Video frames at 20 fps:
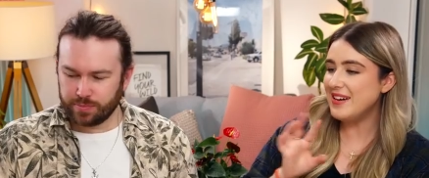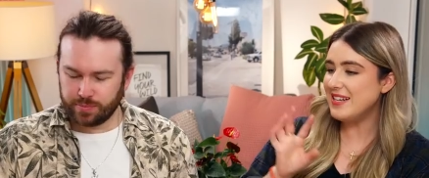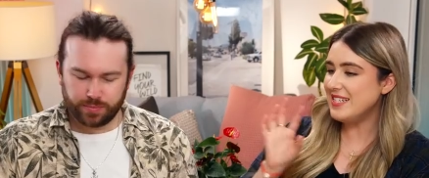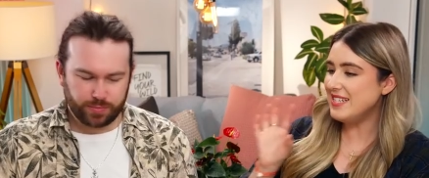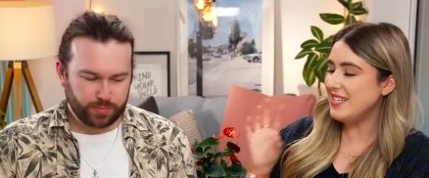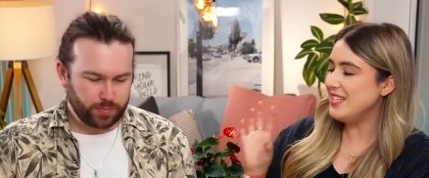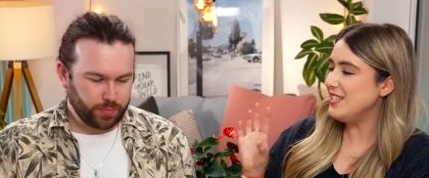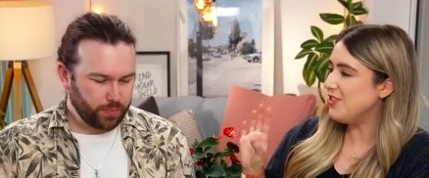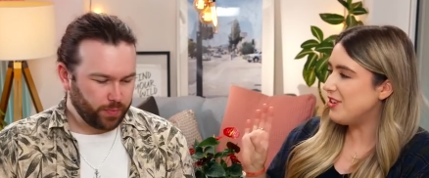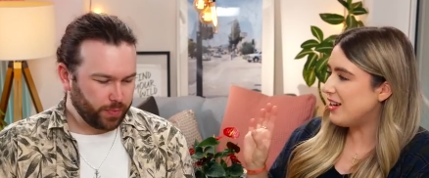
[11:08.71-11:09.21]

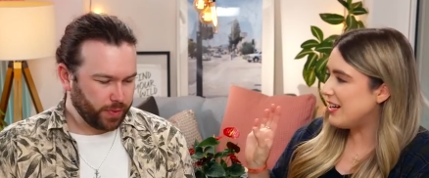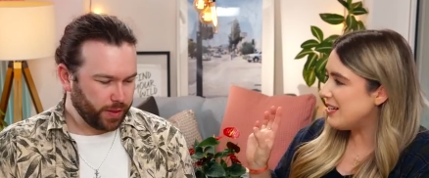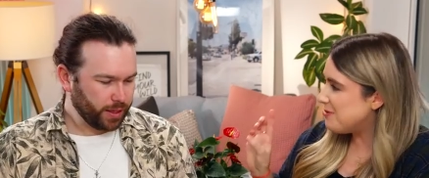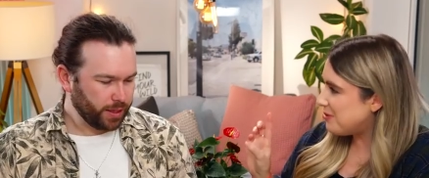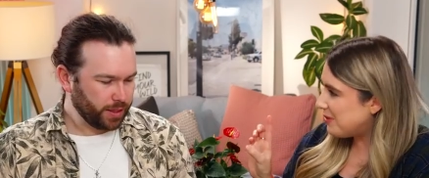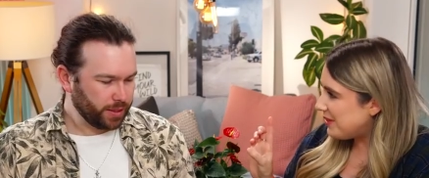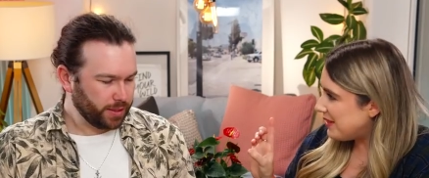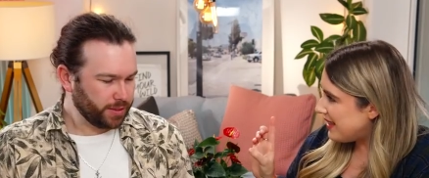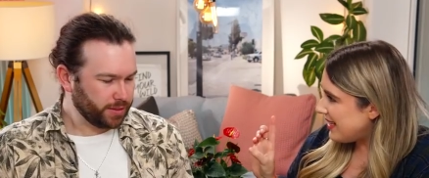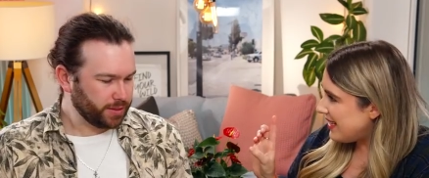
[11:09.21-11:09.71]
Speaker 1: actually tried
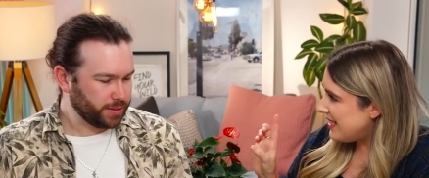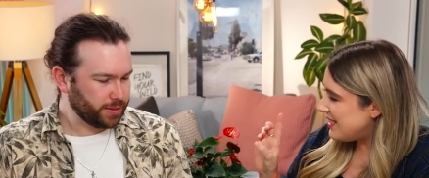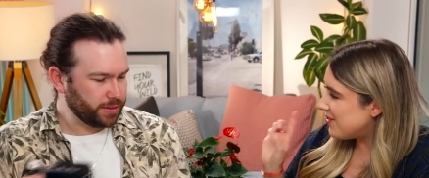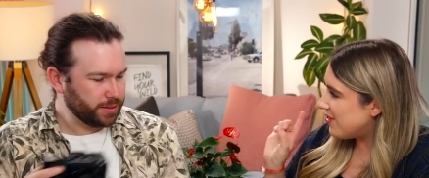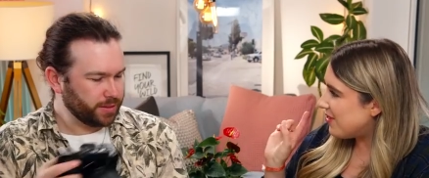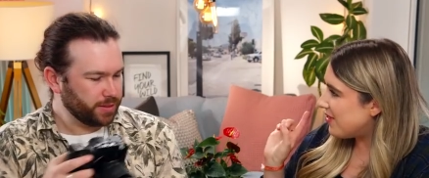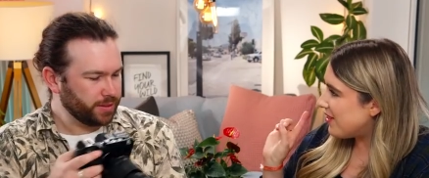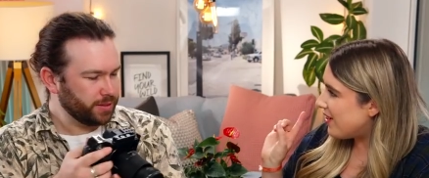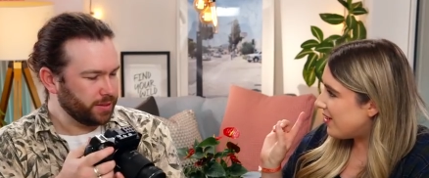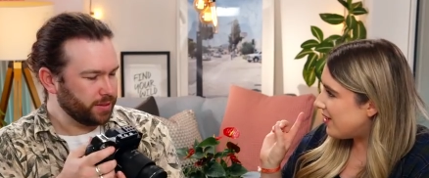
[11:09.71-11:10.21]
one of these
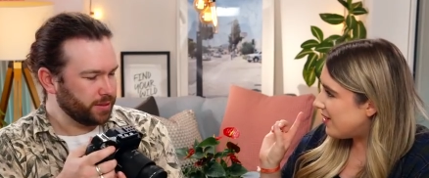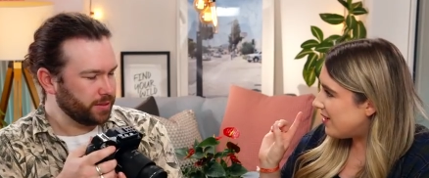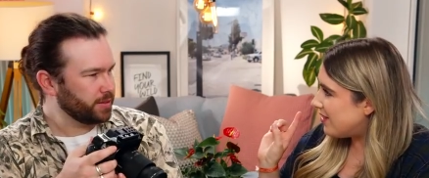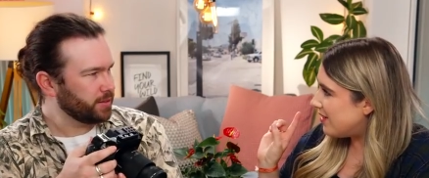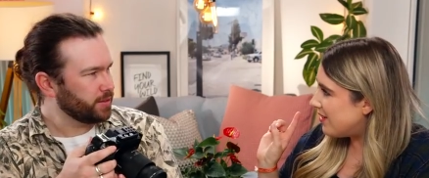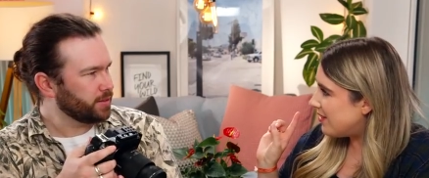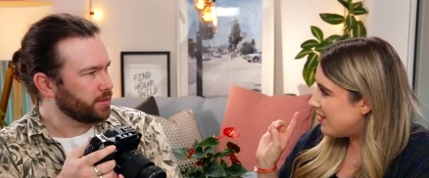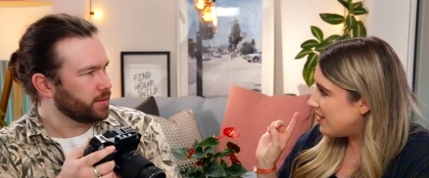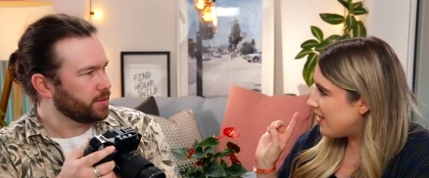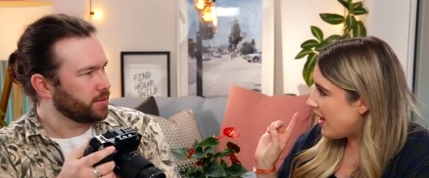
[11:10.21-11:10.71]
on
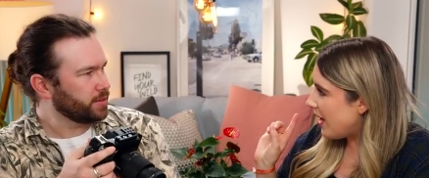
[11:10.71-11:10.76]
our